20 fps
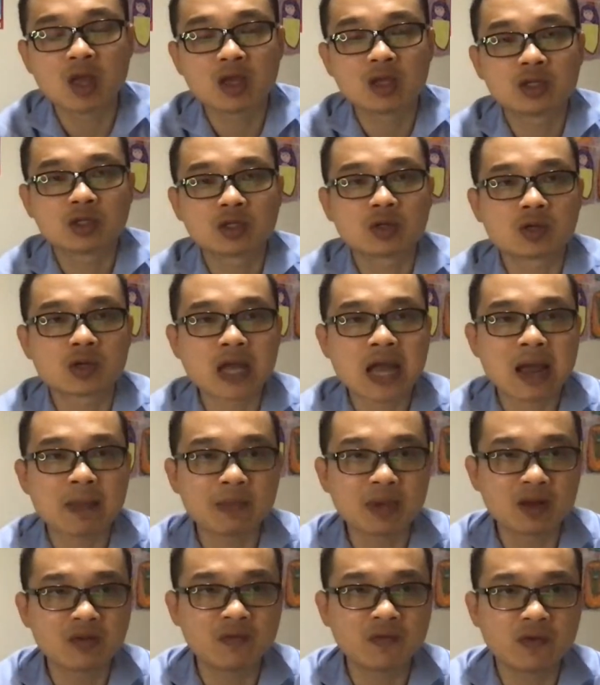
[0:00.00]
So come
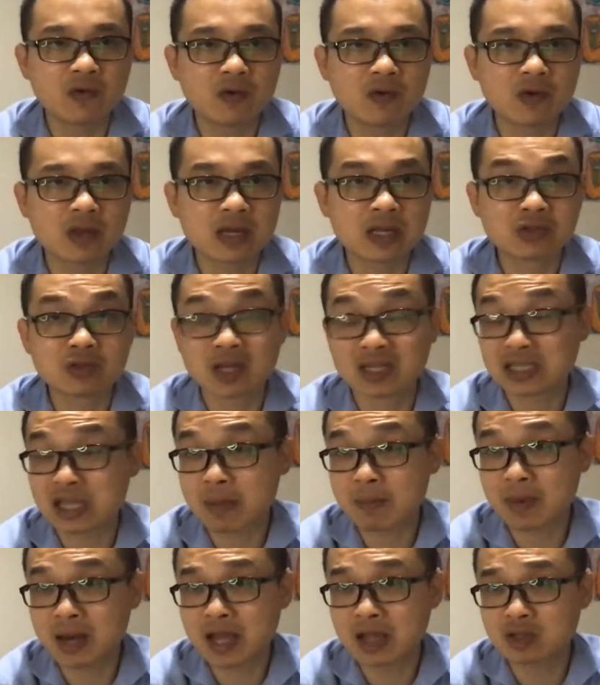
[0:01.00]
in for initial
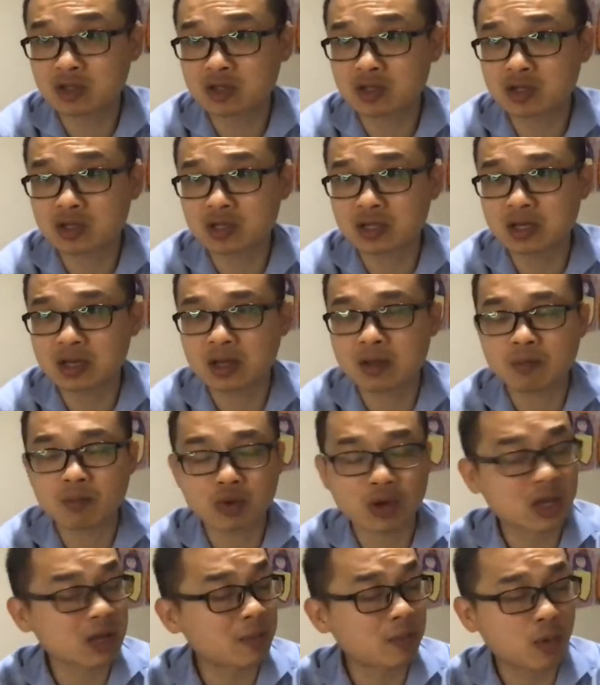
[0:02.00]
examination and
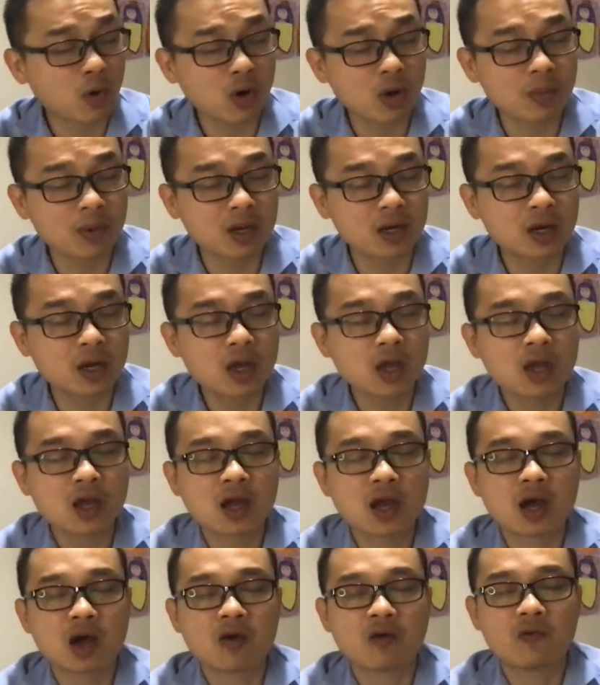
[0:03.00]
book an appointment.
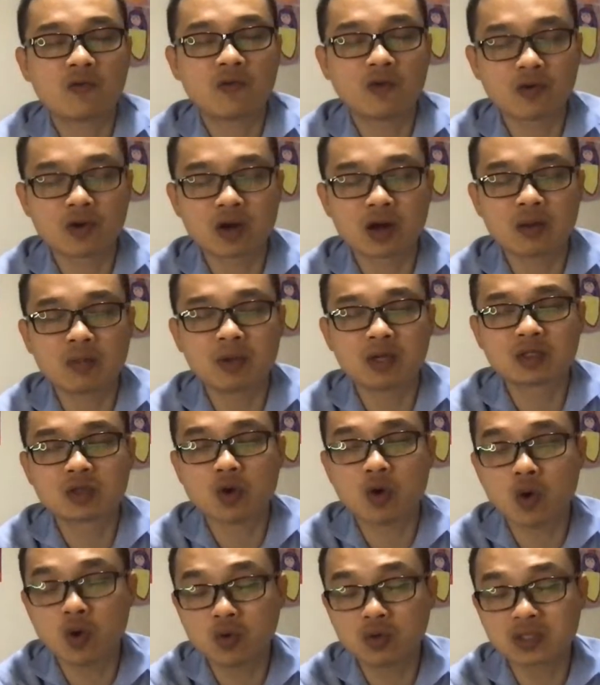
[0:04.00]
Our phone number is
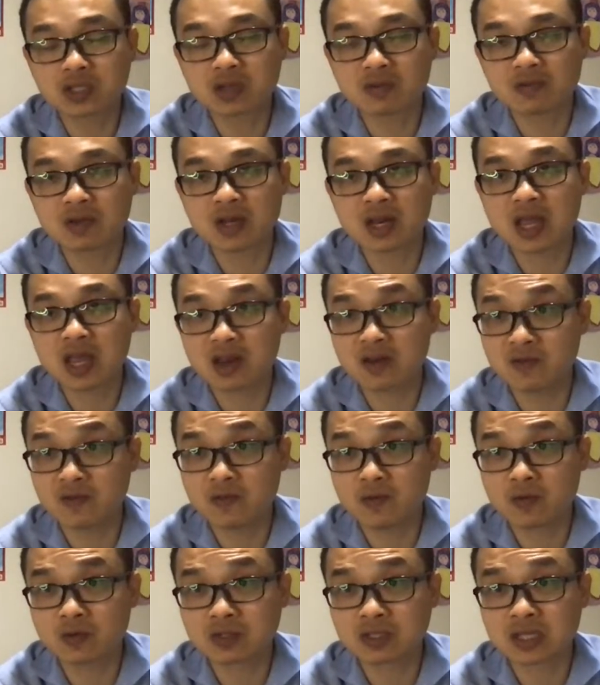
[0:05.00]

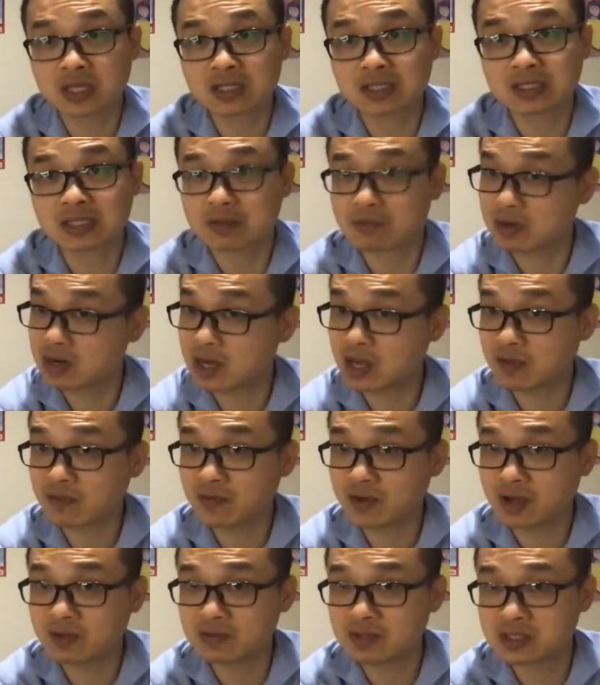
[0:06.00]
07846
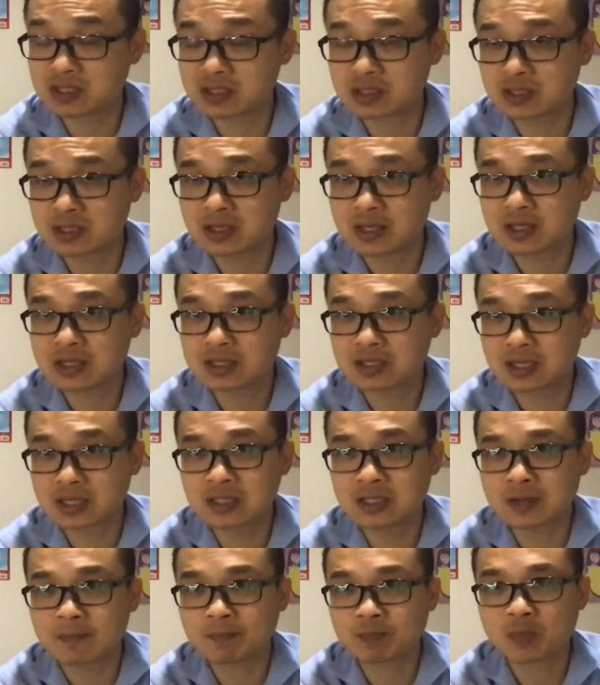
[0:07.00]

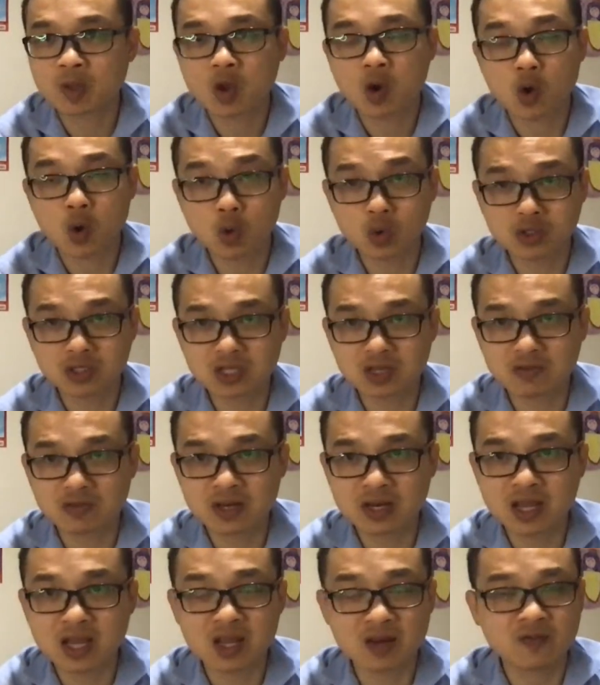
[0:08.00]
7956,
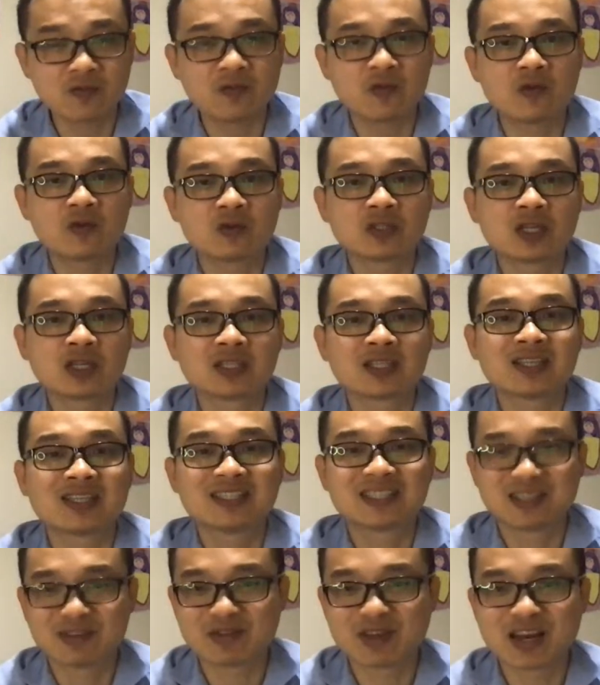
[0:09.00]
07846
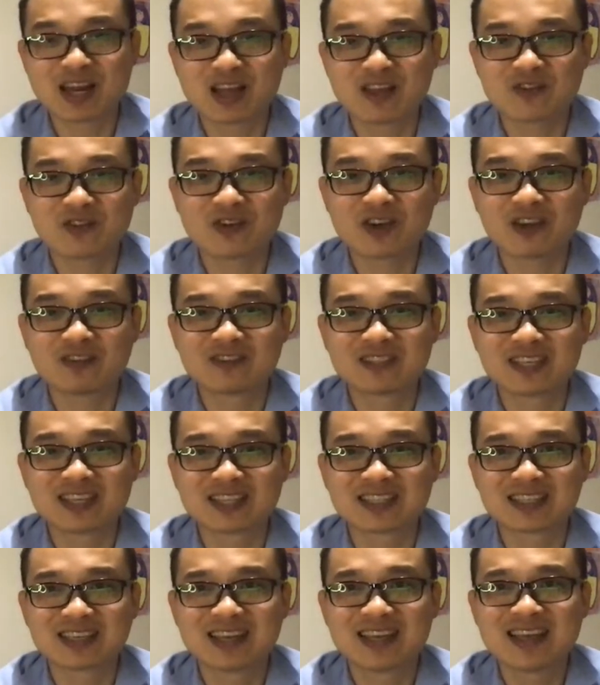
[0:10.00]

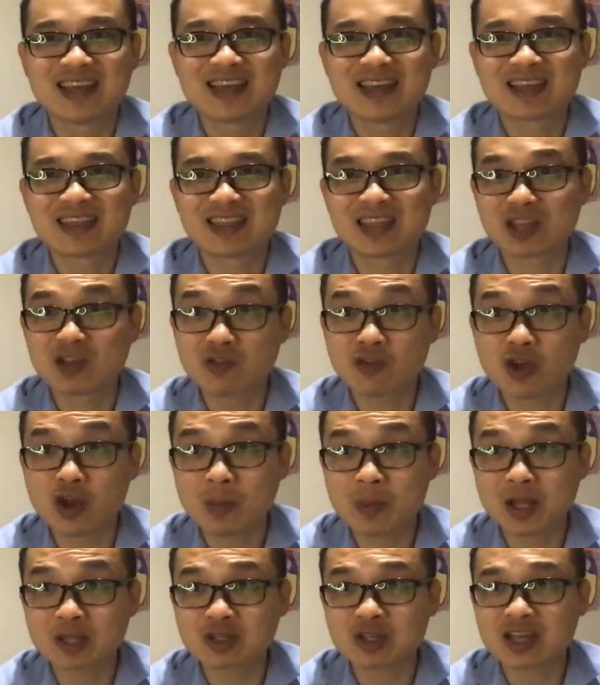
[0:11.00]
7956. Thank you very
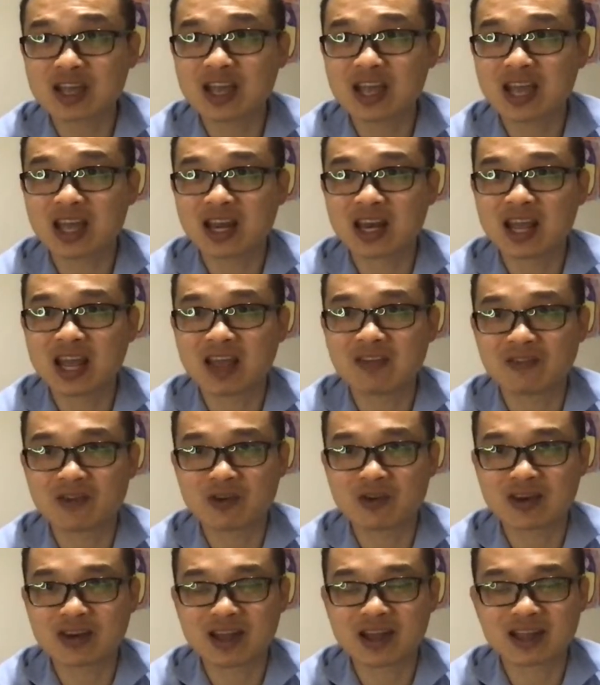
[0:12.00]
much, and have a
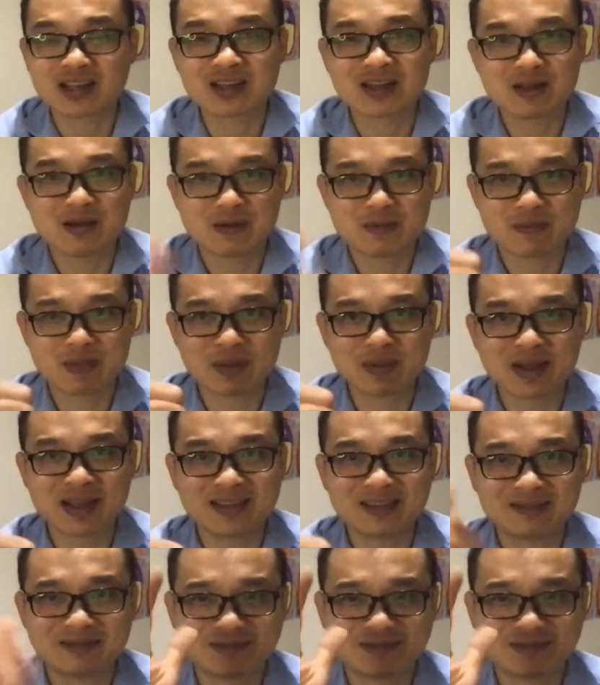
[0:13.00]
good night. Bye-bye.